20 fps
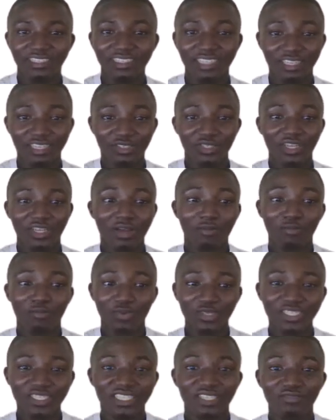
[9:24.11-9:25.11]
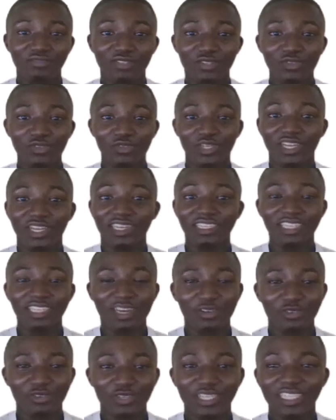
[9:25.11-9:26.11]
Yes, you can pause this video, you can
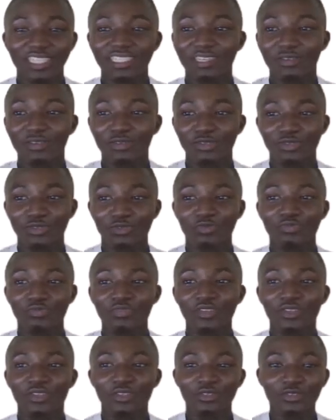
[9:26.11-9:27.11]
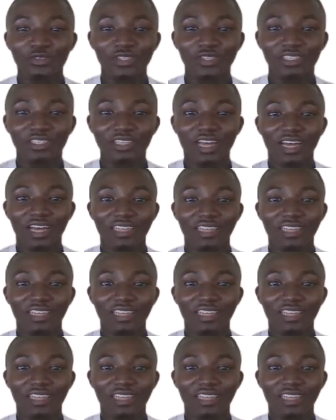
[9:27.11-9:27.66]
download it and also use